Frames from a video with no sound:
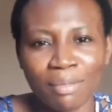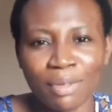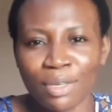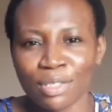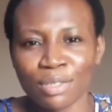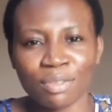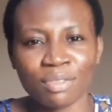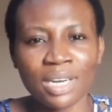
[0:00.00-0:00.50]

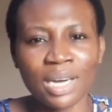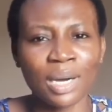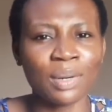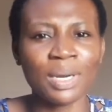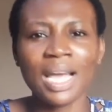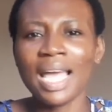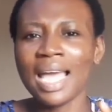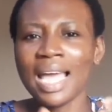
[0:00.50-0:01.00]
because of
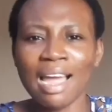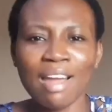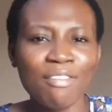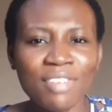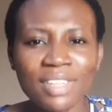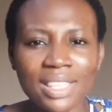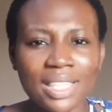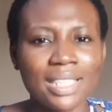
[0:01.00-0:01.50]
how
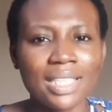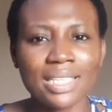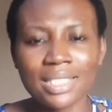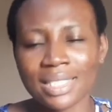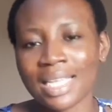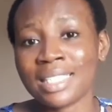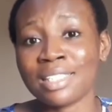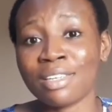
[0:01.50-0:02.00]
everything is
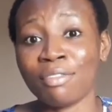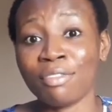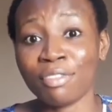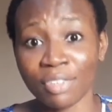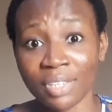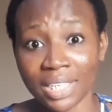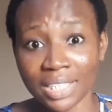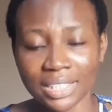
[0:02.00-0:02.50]
set and
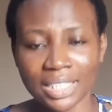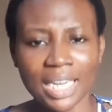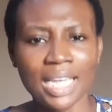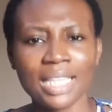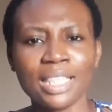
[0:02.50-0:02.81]
fresh,